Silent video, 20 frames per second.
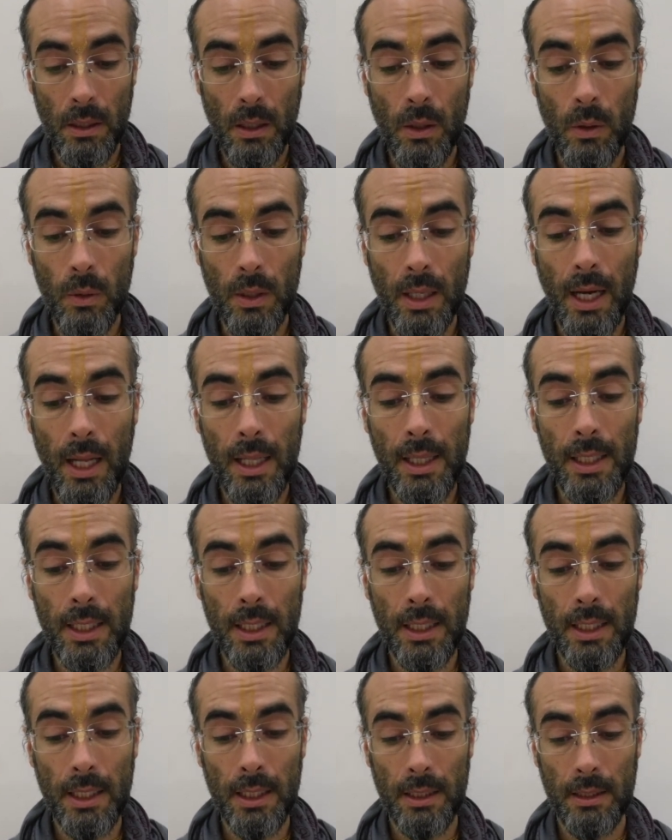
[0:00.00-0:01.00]
"Oh
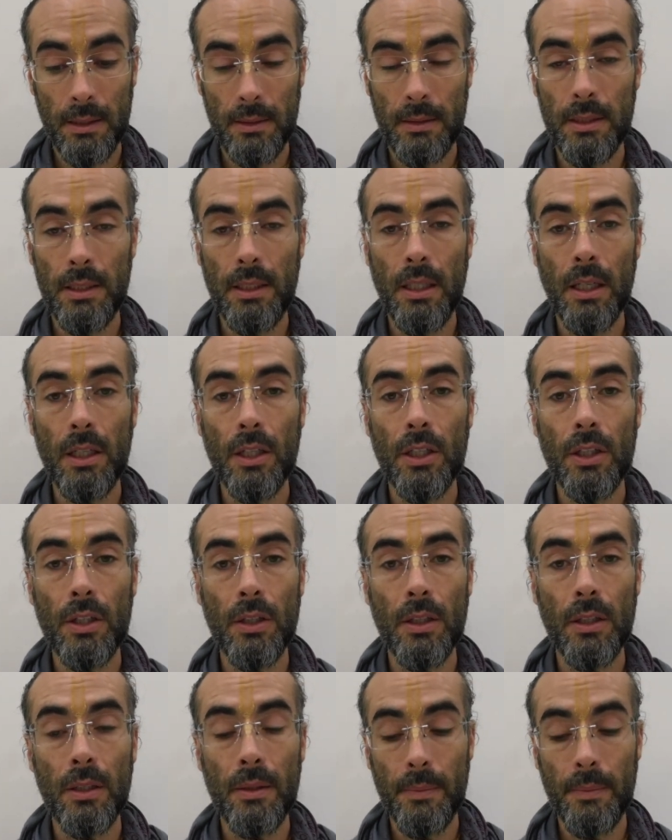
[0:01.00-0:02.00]
Lali, young girl,